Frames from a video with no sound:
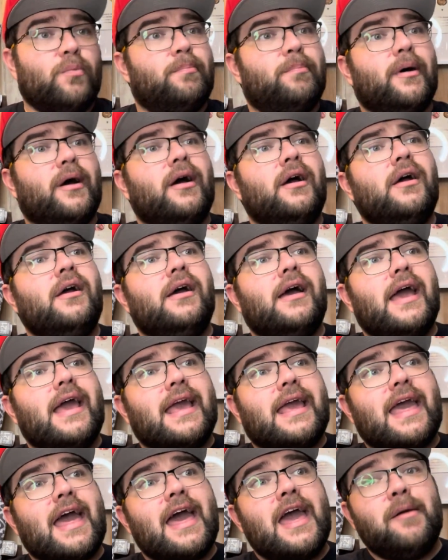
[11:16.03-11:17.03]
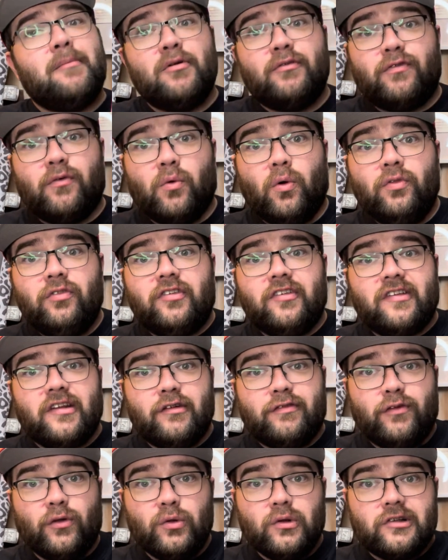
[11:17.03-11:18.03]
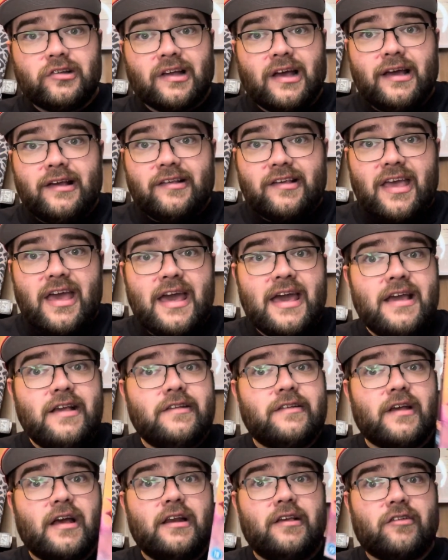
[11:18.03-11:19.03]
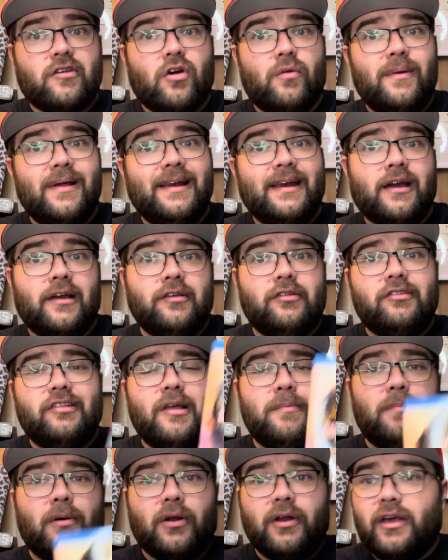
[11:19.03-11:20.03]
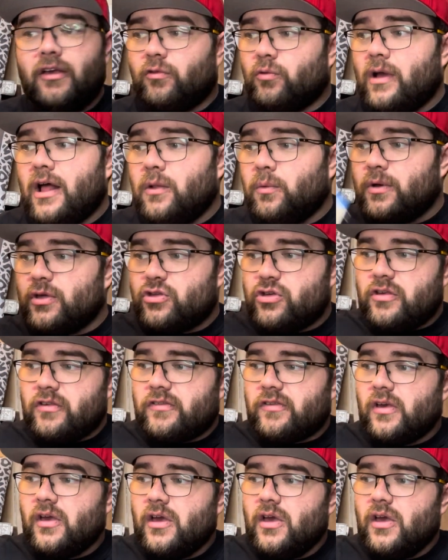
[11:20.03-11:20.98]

But it came, and for once it's in a full-size case, and it's got a really nice slip on it as well, which is